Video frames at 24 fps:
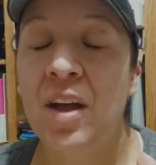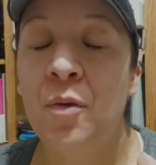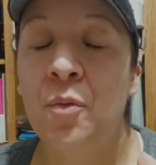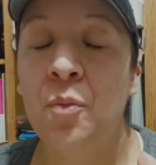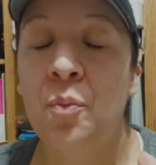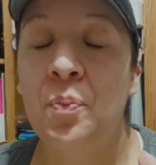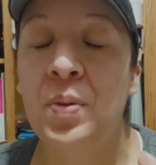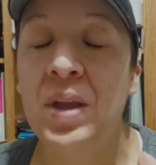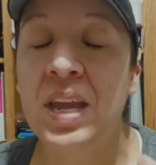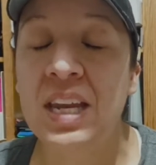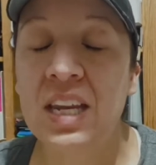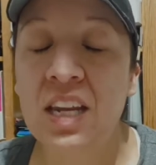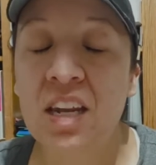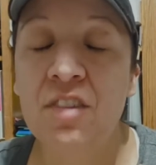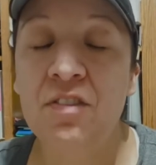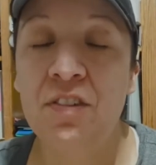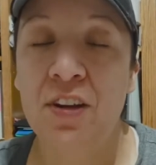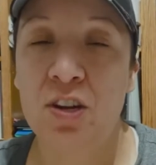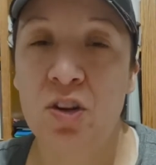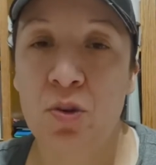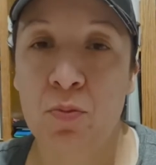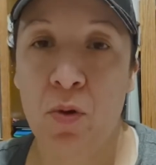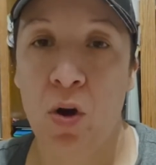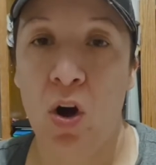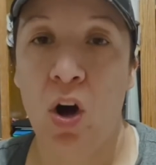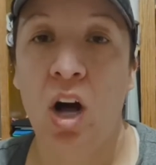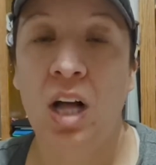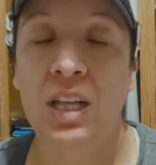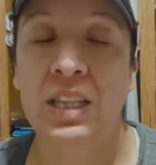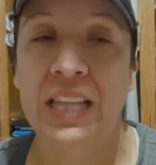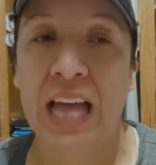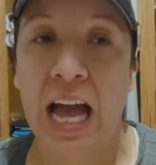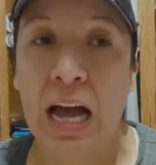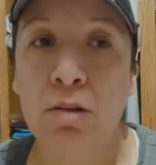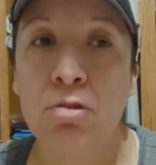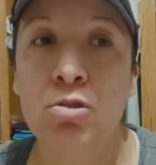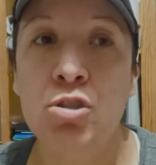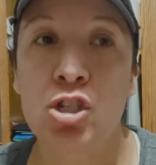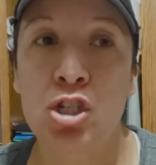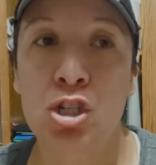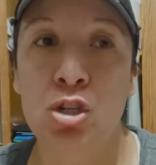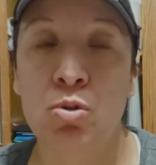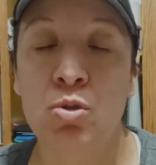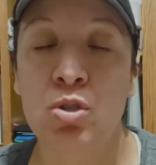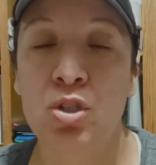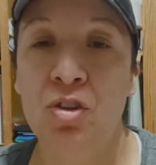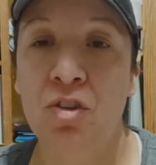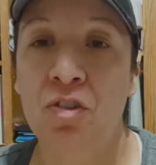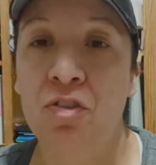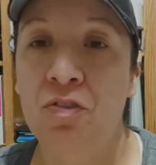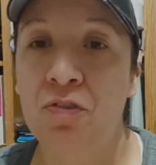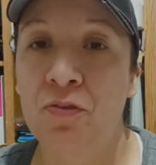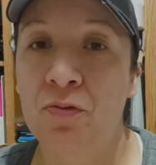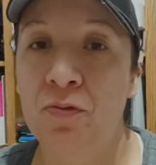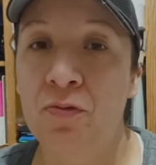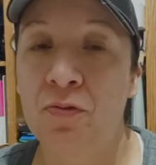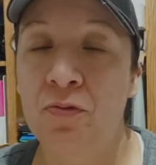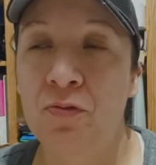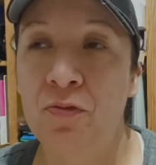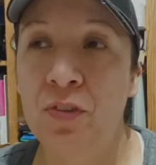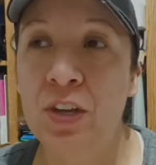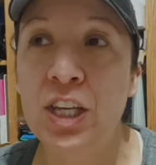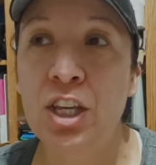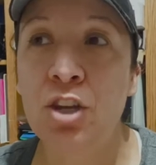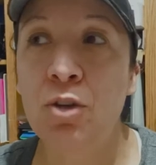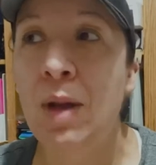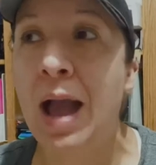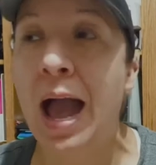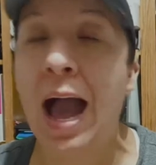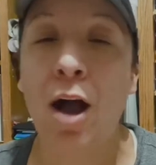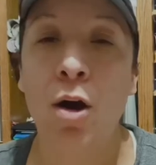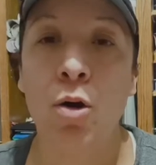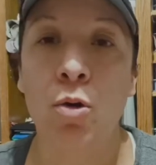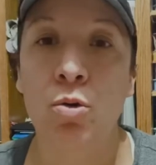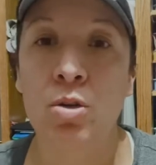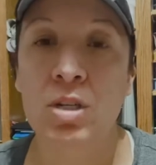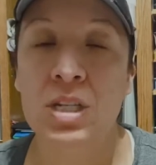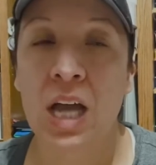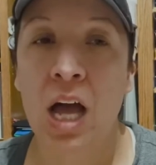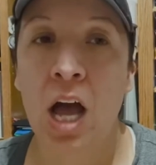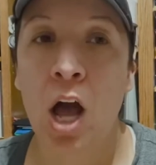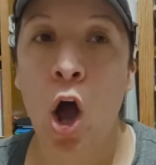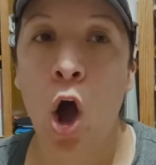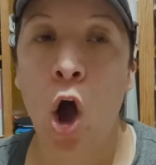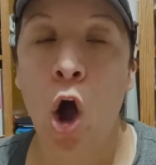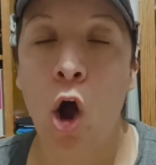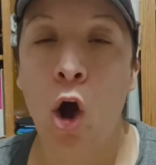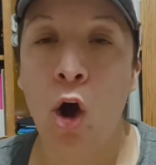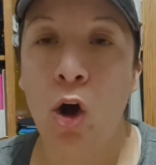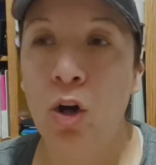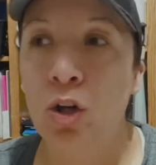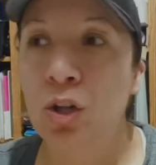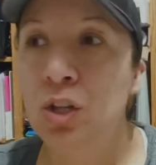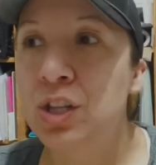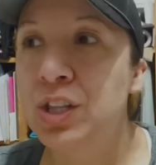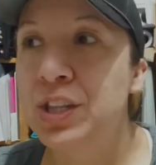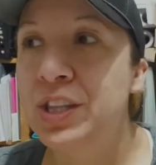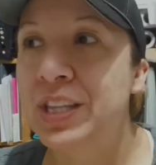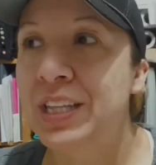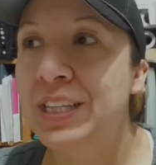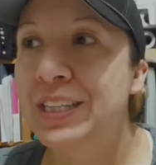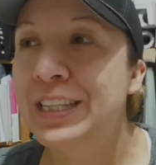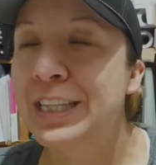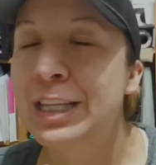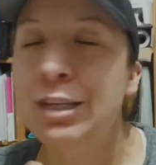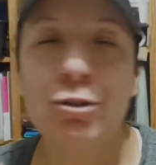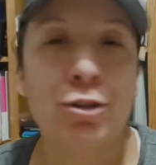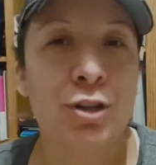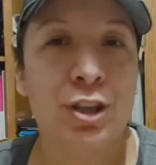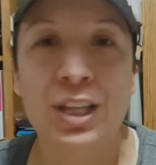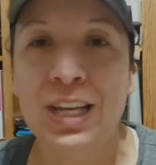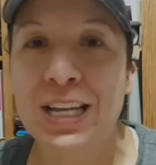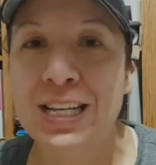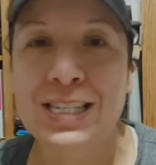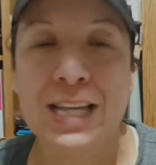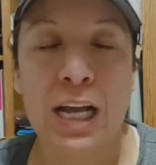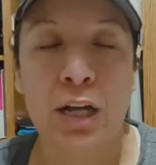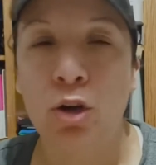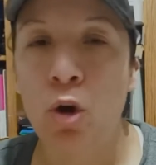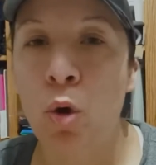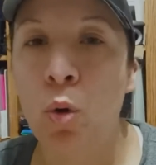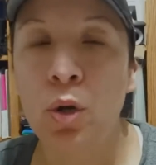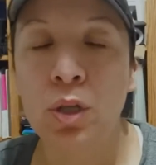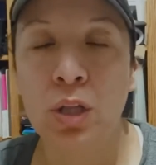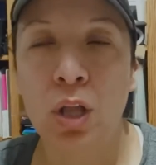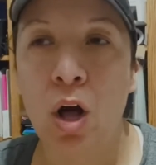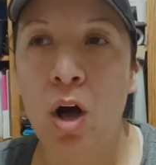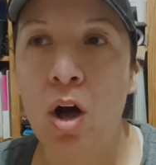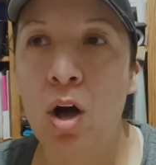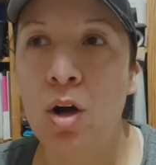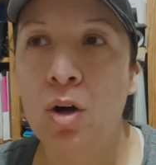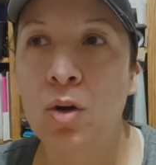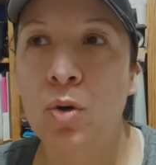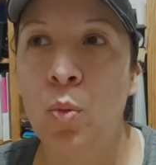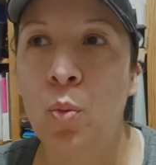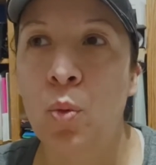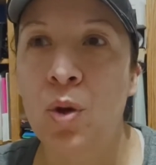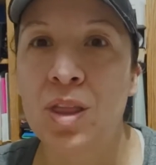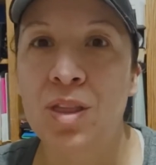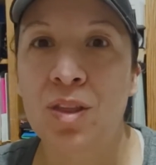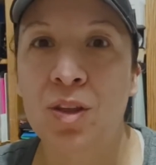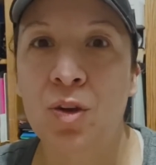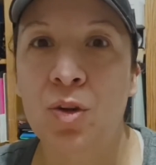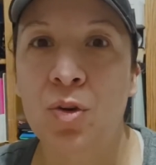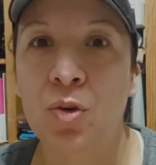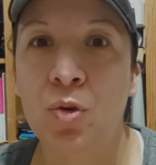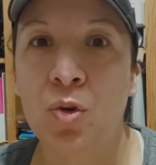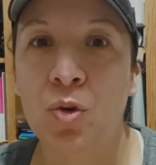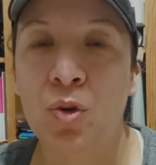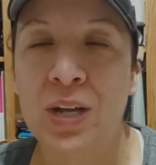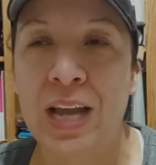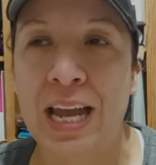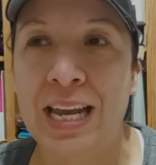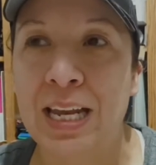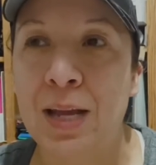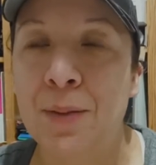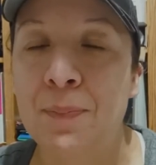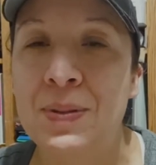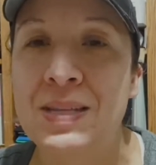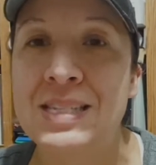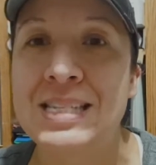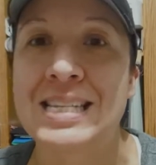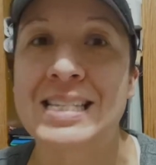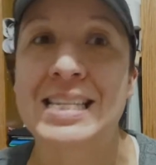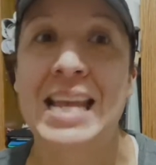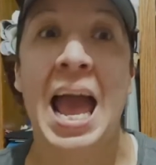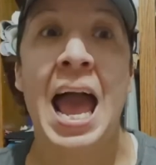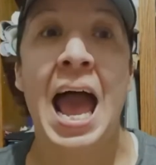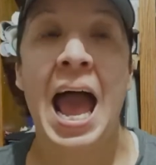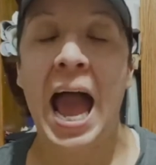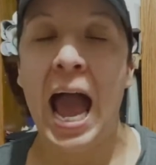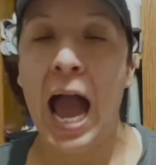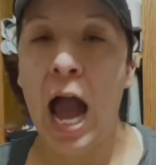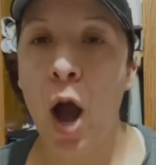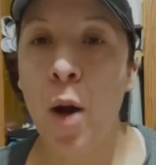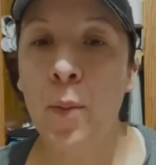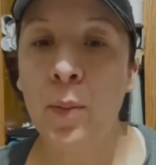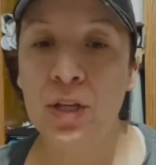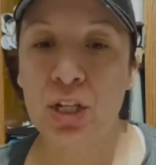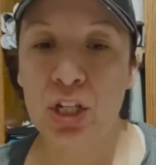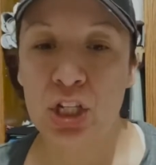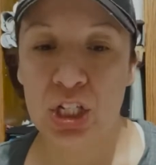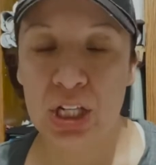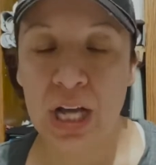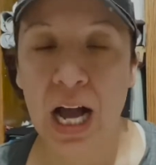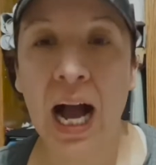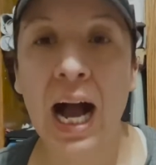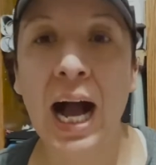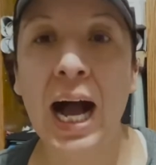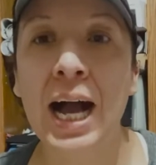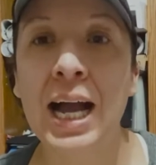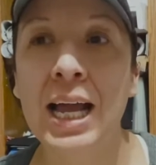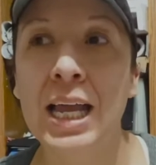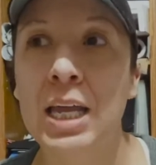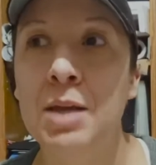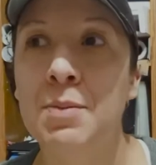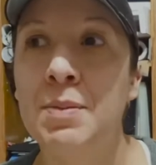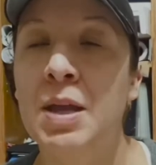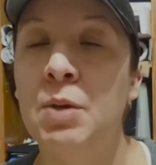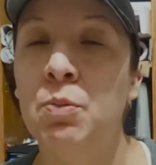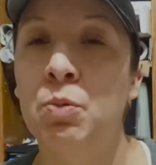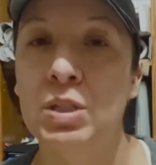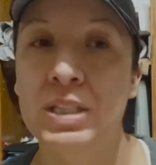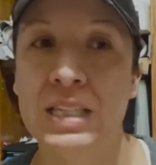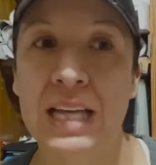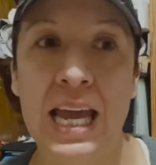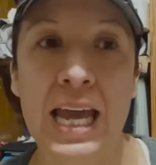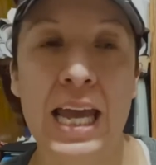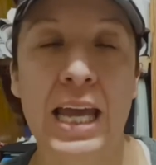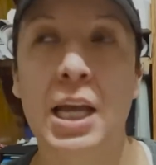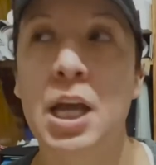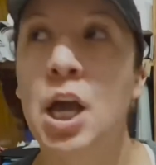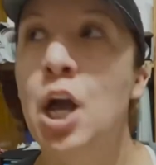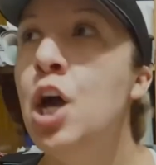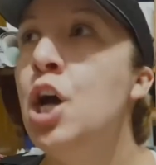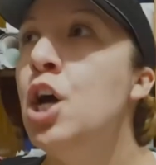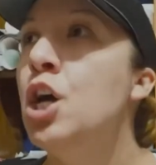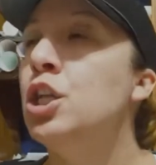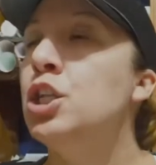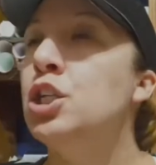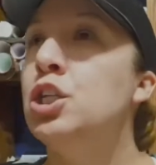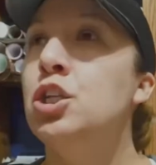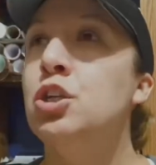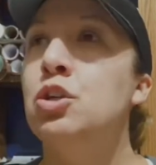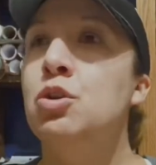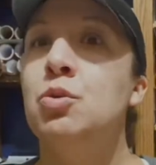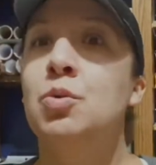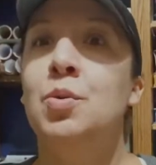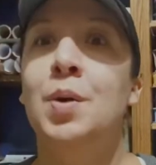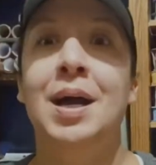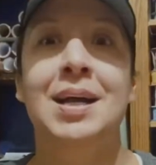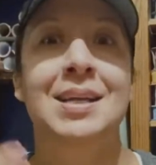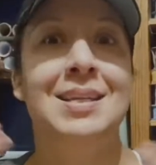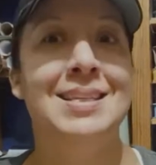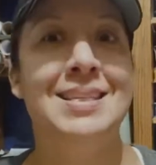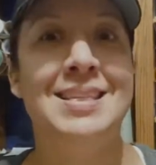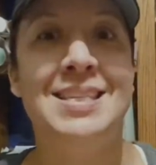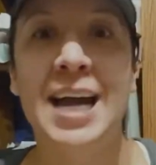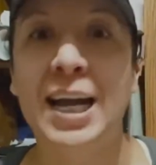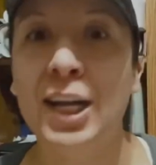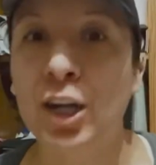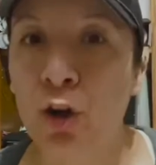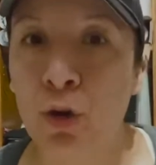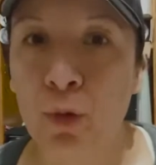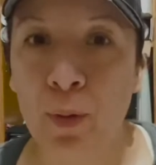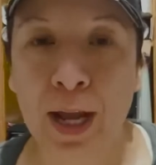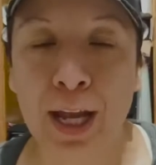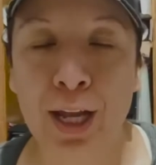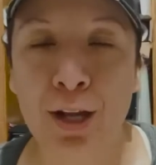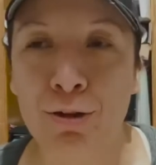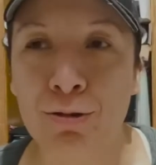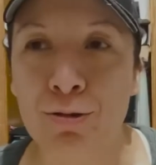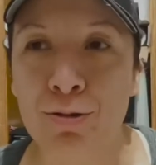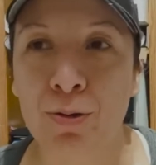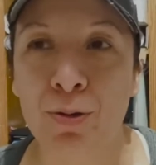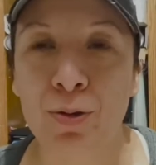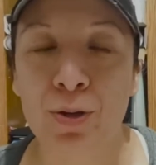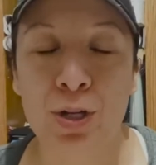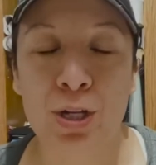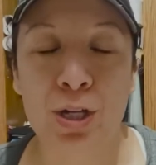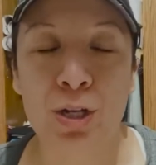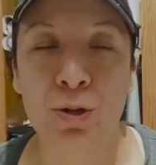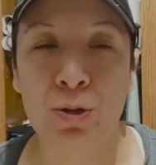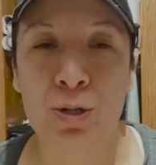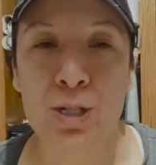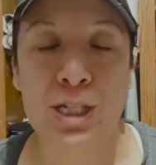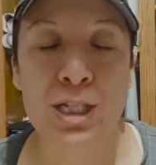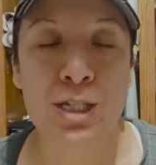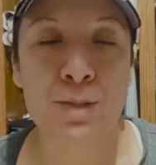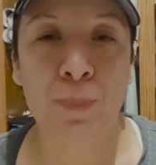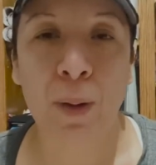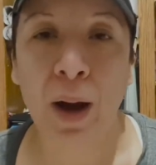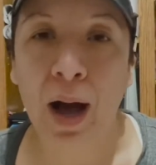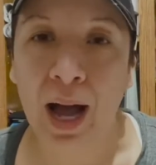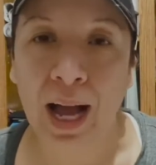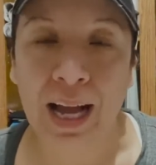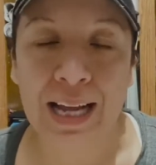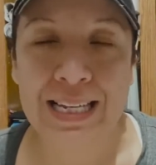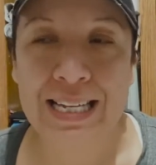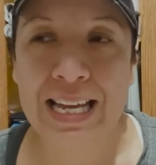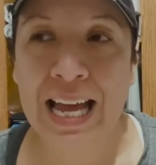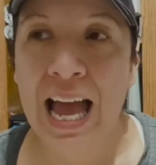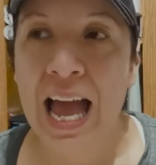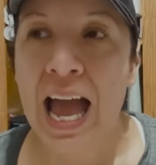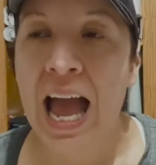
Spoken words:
being in a vendor mall allows you to figure out all the little things that go along with creating a business, how much time it will take to decorate your spot.